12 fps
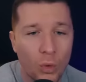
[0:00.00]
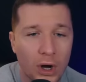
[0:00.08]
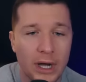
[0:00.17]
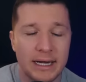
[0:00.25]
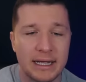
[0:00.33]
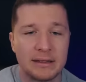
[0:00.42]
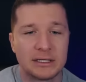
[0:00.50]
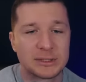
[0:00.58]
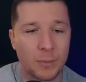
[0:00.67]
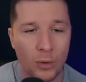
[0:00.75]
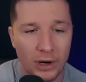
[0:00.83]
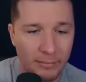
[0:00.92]
want in the
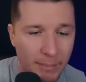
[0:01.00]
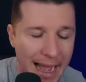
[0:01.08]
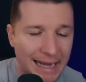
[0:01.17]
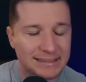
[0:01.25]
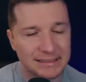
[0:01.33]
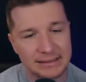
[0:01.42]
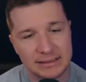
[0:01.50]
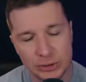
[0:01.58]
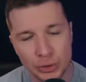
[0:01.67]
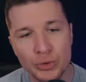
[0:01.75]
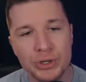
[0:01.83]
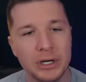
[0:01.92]
sport of boxing.
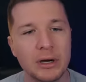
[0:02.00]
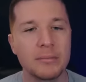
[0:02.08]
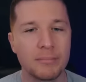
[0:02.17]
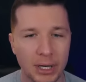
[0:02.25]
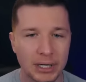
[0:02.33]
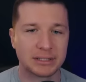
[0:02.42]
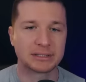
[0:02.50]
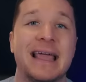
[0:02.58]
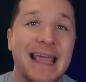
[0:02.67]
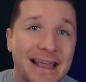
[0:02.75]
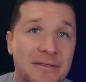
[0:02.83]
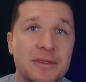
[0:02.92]
Two young
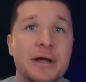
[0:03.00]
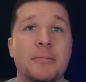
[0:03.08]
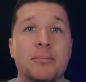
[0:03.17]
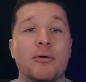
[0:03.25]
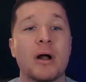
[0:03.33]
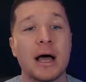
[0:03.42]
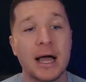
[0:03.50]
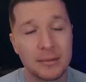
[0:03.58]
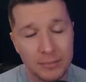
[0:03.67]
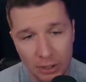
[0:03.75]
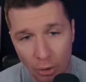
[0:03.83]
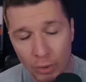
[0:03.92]
bucks in their
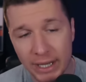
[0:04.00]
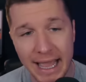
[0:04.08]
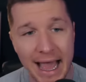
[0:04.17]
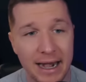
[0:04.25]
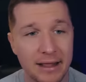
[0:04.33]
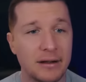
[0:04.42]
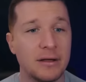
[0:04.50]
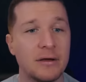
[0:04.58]
prime going at it